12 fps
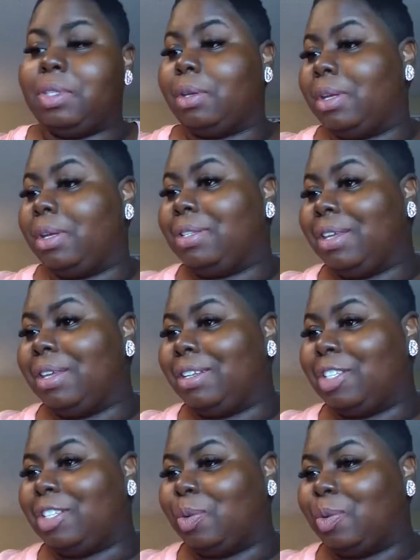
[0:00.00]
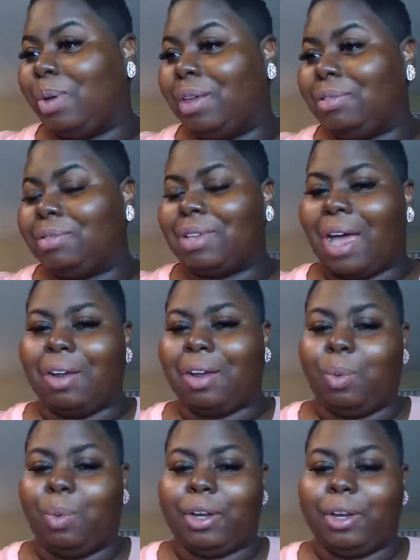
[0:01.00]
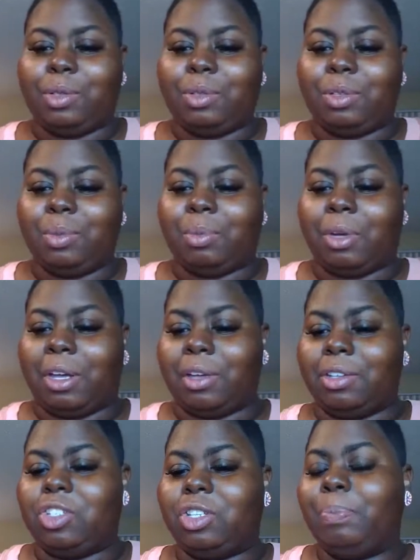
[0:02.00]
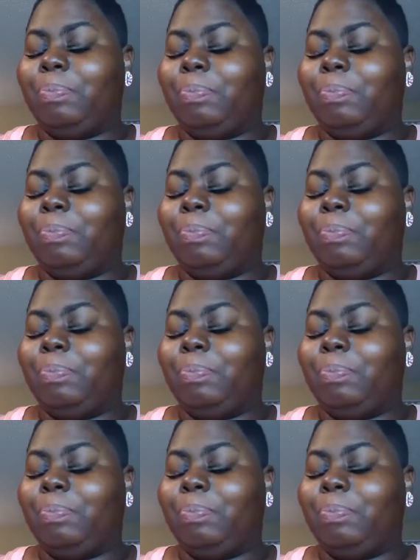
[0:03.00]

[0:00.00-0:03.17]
so let's get into it. I don't want to do too much.